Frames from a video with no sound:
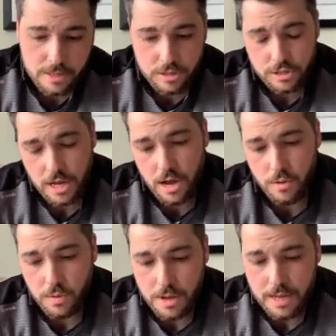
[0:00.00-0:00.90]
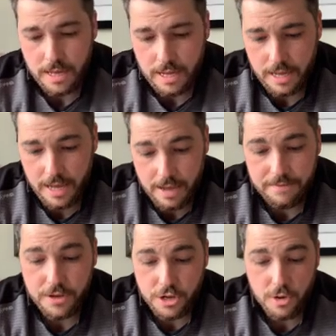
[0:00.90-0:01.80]
So
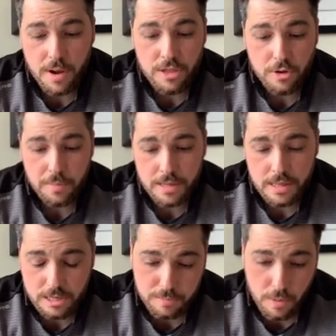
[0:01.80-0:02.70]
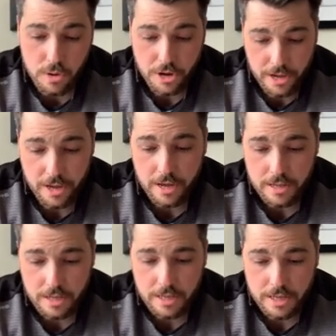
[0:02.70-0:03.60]
if you do end up in this bunker,
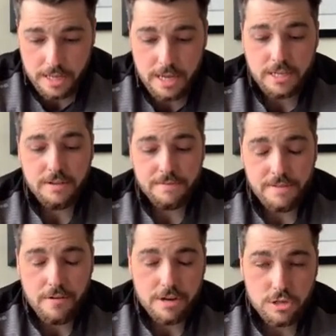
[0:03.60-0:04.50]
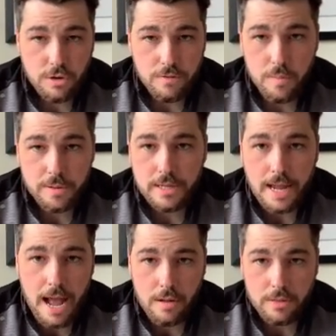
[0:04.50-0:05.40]
it's a very tough up and
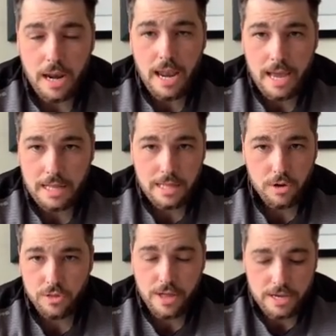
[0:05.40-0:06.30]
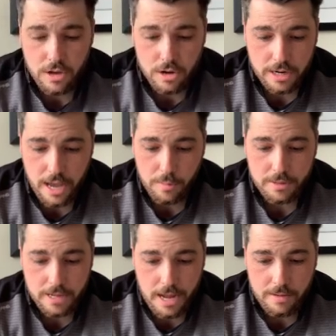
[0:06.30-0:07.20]
down. The likelihood that you're going to get up
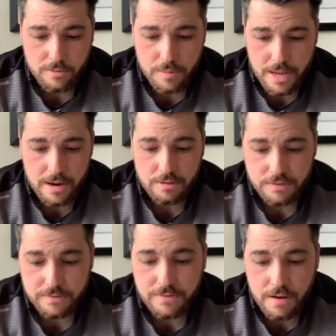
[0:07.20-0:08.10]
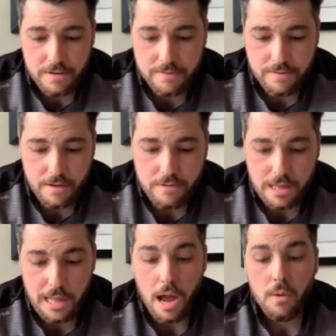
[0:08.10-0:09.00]
and down from here is very, very
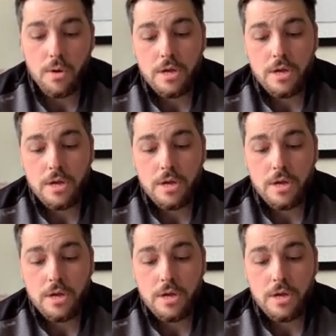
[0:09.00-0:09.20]
low.